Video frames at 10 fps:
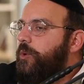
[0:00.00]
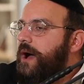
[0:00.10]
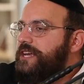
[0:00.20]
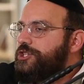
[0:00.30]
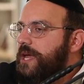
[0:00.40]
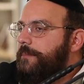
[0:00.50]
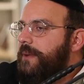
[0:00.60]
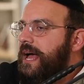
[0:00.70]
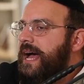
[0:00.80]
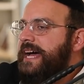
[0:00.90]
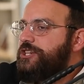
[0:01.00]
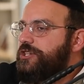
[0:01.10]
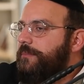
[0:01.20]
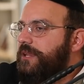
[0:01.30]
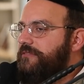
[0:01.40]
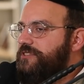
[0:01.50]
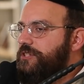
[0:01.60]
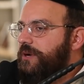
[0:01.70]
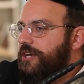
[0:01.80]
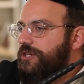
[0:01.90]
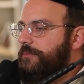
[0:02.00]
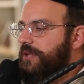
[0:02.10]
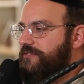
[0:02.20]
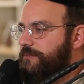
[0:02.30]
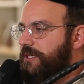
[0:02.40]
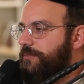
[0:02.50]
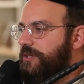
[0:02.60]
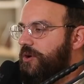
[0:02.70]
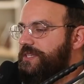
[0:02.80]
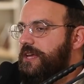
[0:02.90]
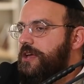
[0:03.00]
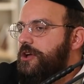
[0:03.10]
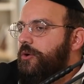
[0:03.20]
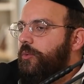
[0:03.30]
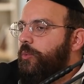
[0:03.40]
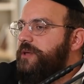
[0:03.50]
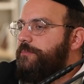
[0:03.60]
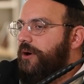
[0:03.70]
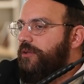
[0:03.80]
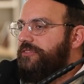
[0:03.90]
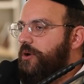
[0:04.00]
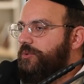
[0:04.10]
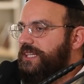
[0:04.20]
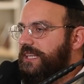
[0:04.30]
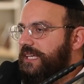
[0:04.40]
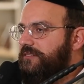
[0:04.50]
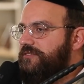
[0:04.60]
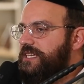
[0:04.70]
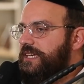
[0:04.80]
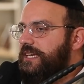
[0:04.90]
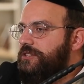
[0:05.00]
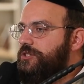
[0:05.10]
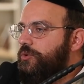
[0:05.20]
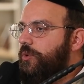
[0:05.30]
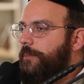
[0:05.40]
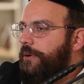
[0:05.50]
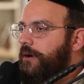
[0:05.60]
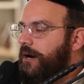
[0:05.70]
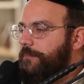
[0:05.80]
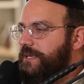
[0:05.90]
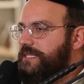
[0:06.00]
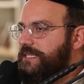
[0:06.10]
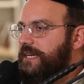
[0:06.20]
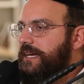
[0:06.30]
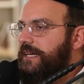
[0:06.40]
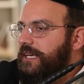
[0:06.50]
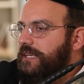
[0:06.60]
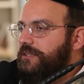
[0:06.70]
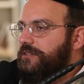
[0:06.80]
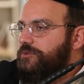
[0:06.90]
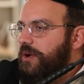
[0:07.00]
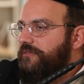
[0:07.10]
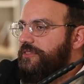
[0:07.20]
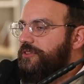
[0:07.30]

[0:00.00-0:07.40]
Hashem loves you and Hashem loves me because we both only lived in 2 apartments in the 12 to